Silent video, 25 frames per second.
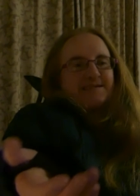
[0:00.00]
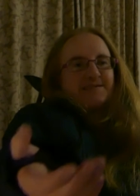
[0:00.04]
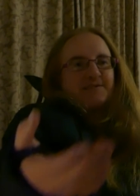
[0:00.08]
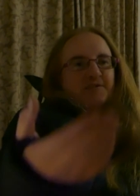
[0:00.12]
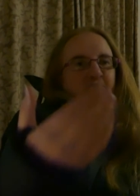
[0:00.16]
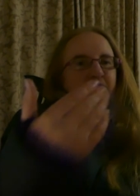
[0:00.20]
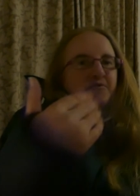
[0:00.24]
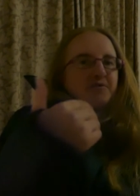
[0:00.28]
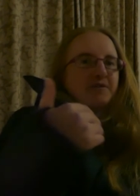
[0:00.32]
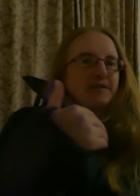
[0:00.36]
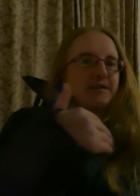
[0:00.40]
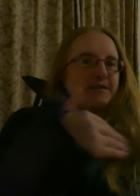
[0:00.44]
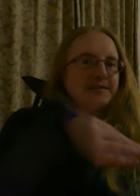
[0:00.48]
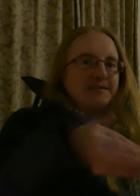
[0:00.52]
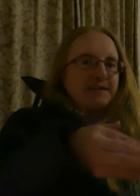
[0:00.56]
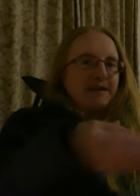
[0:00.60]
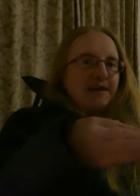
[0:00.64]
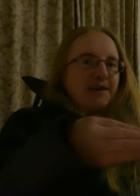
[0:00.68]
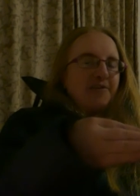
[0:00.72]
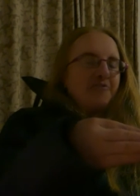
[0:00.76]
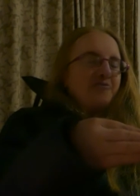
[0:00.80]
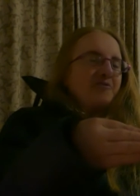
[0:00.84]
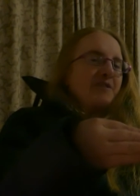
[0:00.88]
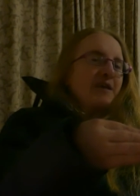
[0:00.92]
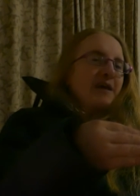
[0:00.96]
so you can
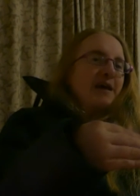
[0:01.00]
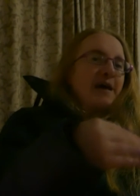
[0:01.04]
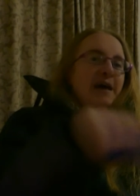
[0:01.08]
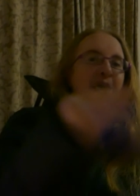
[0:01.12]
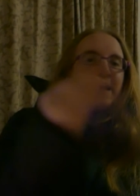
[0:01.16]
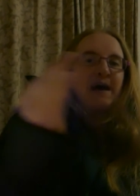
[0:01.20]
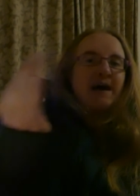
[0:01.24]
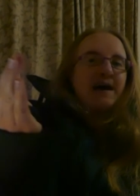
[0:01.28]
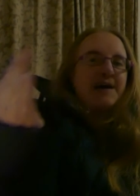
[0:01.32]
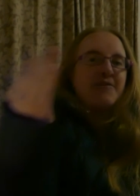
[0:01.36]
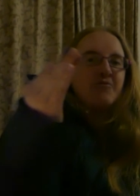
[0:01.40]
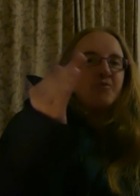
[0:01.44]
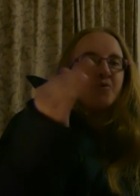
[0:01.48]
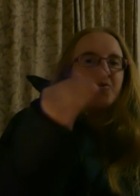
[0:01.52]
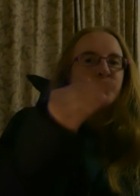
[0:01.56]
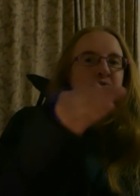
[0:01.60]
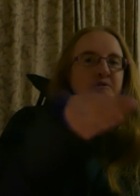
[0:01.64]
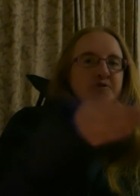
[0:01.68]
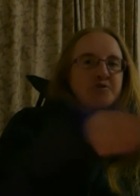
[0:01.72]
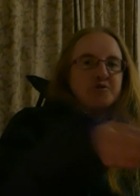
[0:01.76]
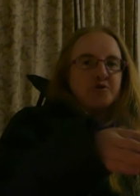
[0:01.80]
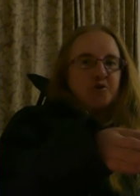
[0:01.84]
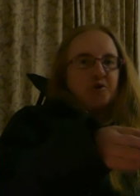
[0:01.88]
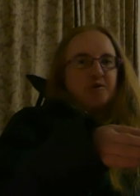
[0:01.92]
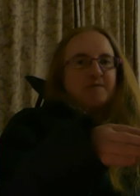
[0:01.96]
tell how old
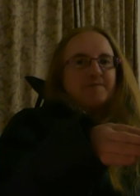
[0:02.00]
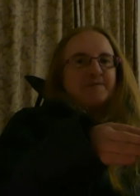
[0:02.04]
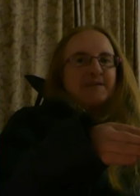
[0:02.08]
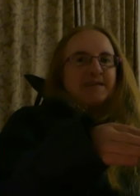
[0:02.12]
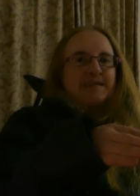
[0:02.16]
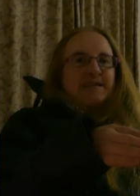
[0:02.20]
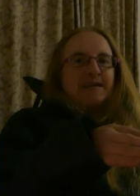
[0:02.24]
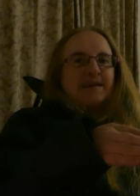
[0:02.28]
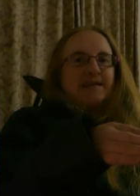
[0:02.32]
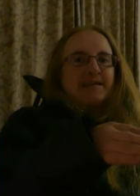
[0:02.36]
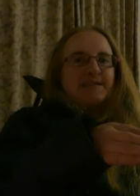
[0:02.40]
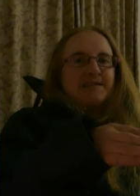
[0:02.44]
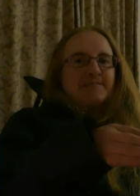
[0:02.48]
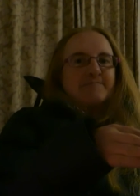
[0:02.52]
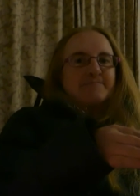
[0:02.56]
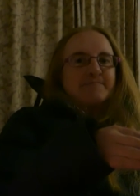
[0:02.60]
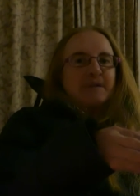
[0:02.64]
a surface is